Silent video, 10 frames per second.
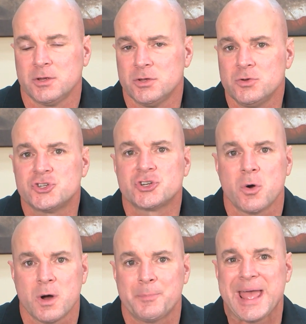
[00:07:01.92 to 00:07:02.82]
You
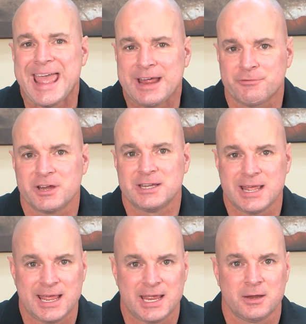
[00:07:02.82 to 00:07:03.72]
show up every
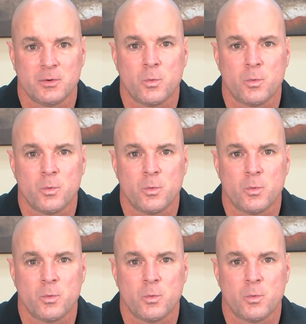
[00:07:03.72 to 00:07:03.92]
day,